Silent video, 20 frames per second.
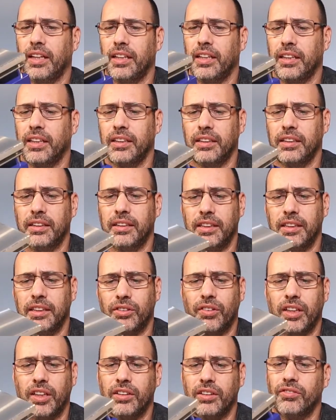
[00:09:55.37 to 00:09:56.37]
and
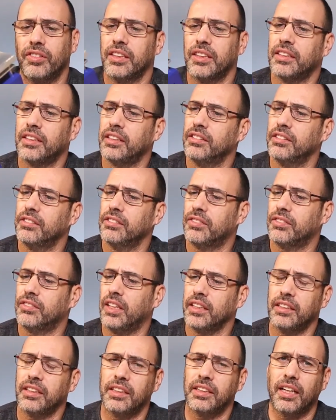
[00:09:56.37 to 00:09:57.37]
this one was the
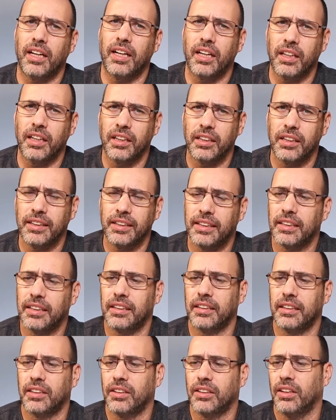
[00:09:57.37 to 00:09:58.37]
one I
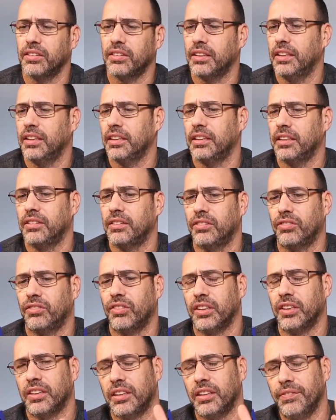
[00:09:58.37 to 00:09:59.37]
thought that
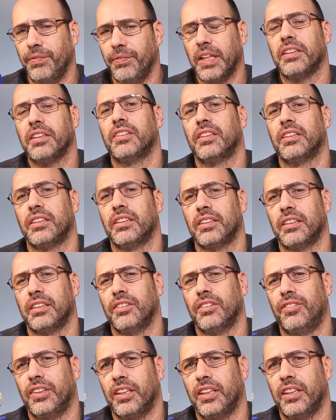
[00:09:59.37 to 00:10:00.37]
was the
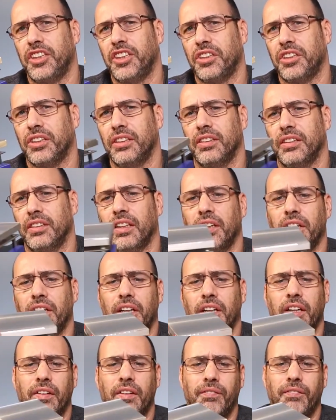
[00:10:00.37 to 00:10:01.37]
best relation
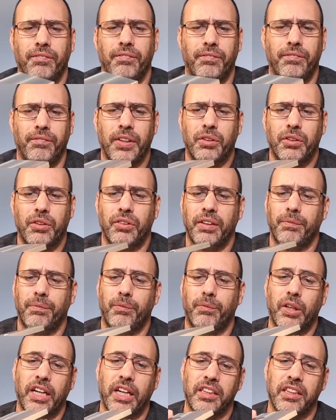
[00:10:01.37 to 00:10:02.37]
between